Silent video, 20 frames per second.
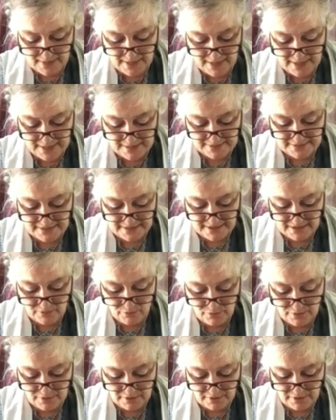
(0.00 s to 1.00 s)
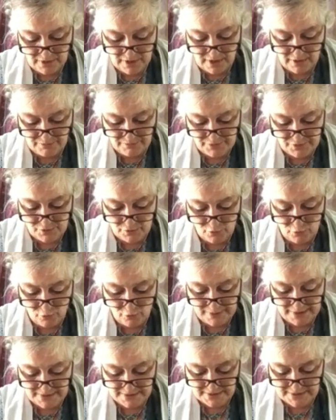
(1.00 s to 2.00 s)
and it will
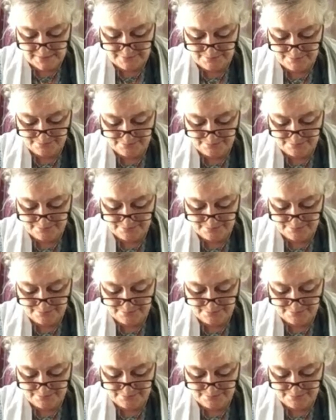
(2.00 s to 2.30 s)
absorb it.